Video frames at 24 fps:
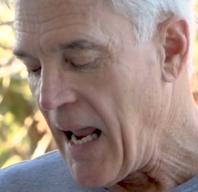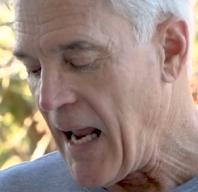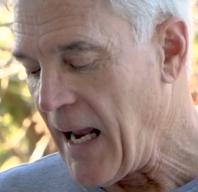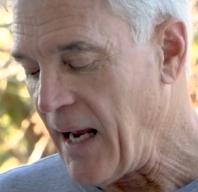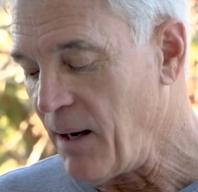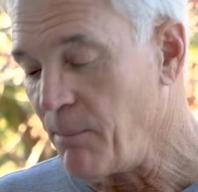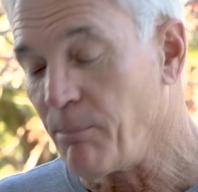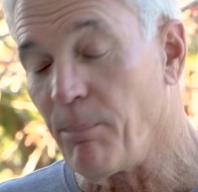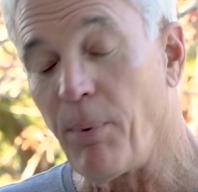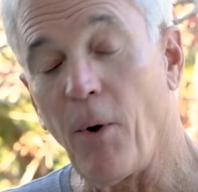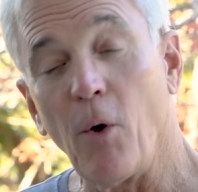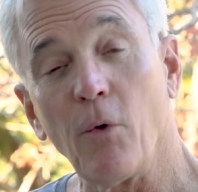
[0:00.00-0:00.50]

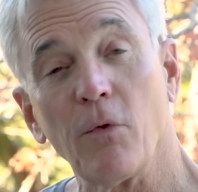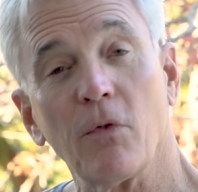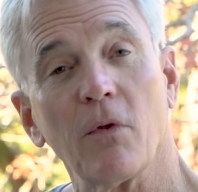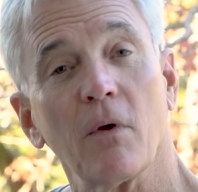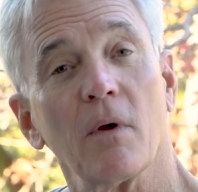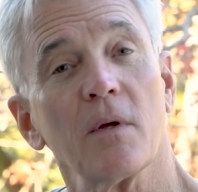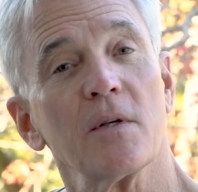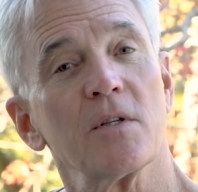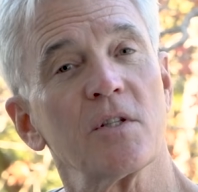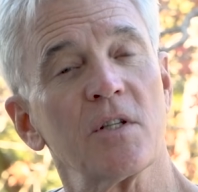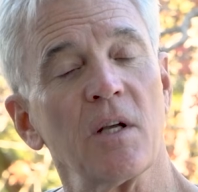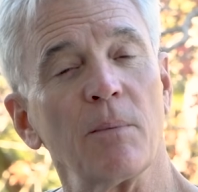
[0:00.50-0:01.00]
And both
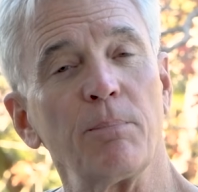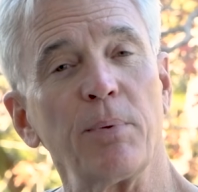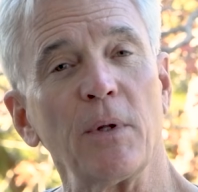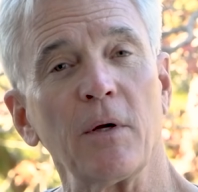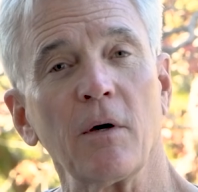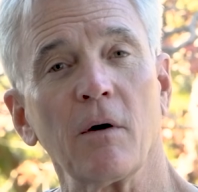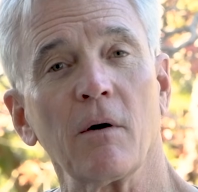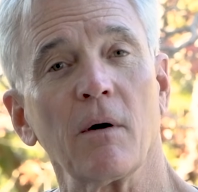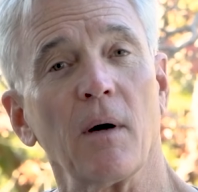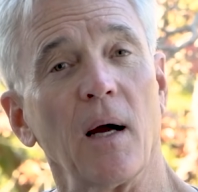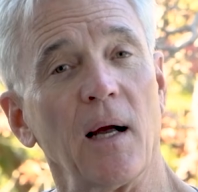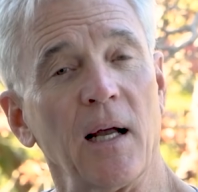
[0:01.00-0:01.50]
simply
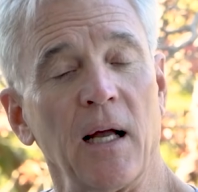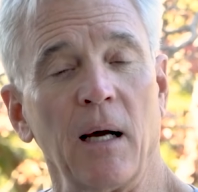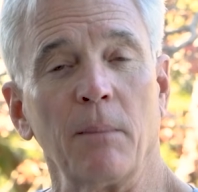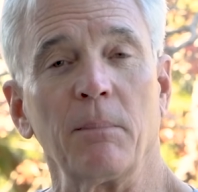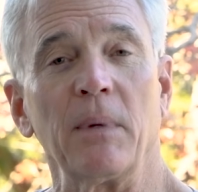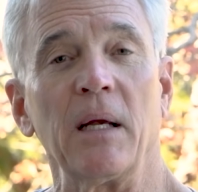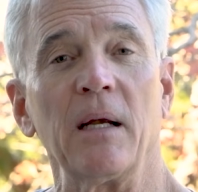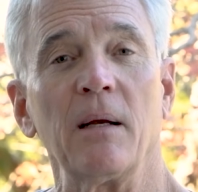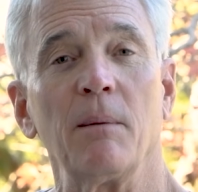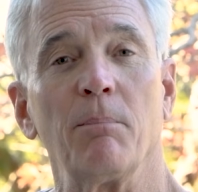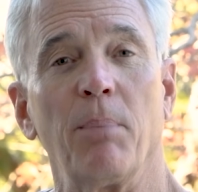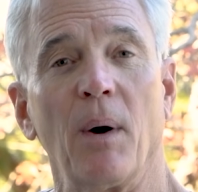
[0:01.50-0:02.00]
are
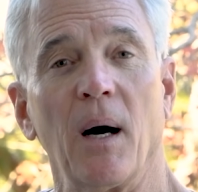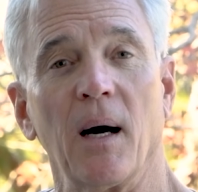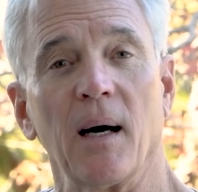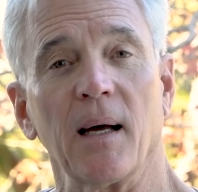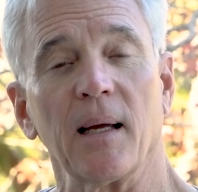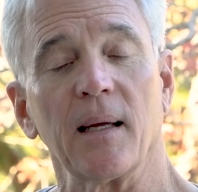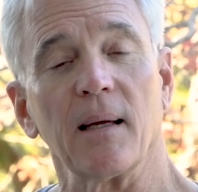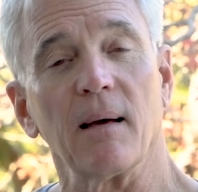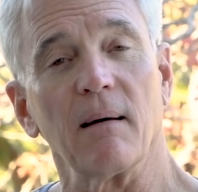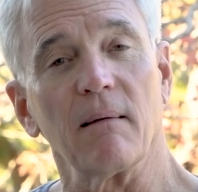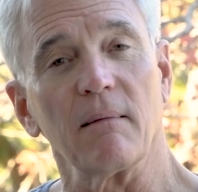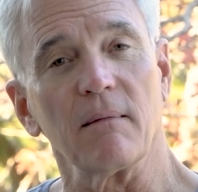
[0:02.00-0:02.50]
accompanied
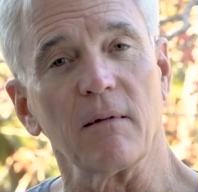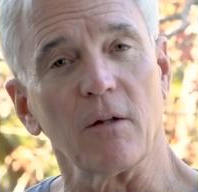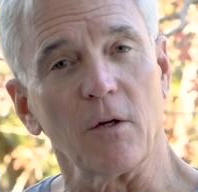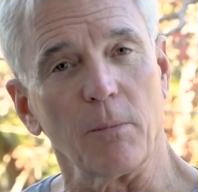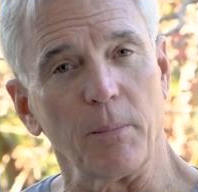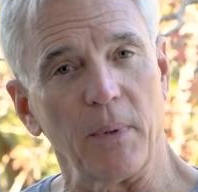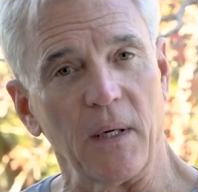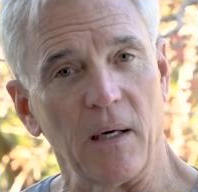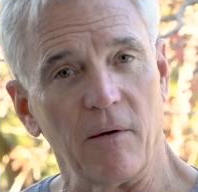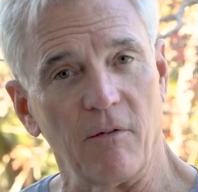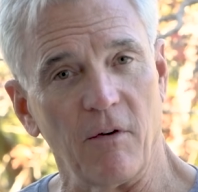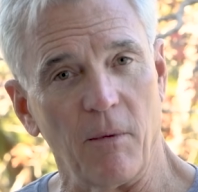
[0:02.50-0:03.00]
by a
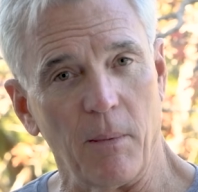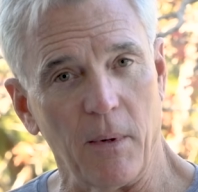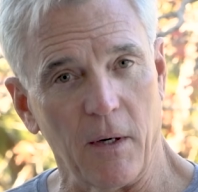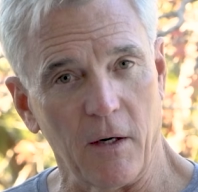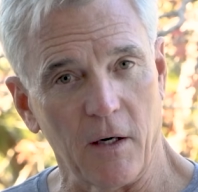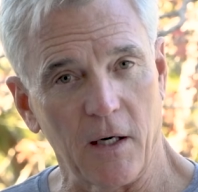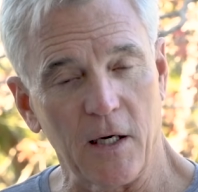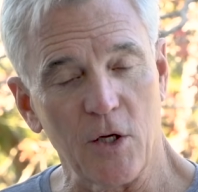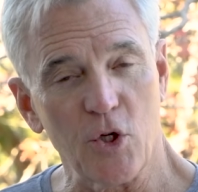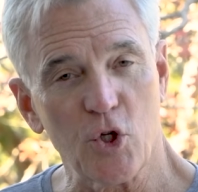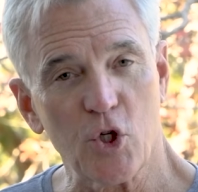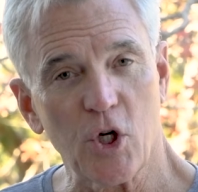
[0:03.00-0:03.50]
little bit of
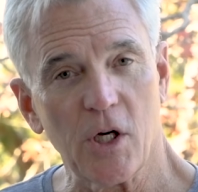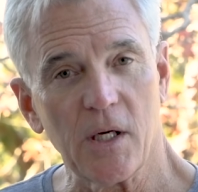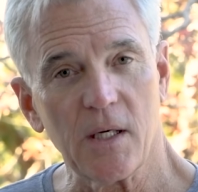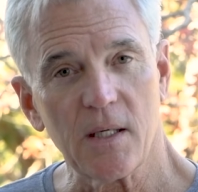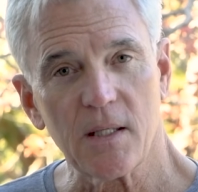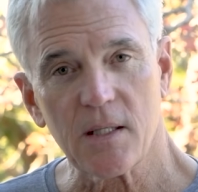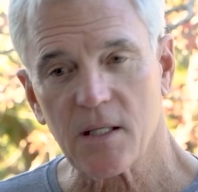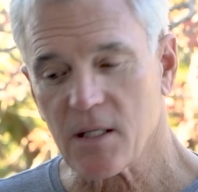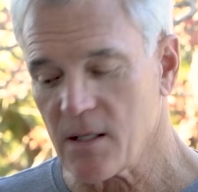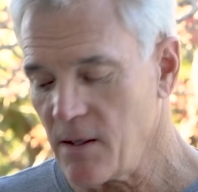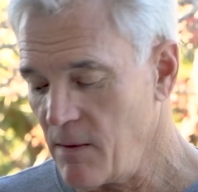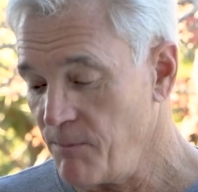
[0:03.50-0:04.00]
American
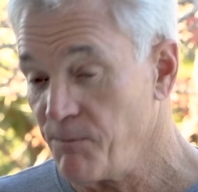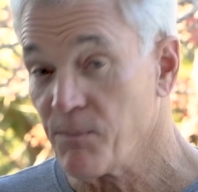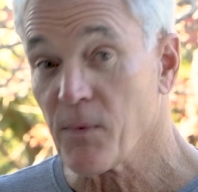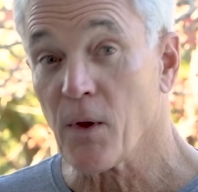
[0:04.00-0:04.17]
cheese,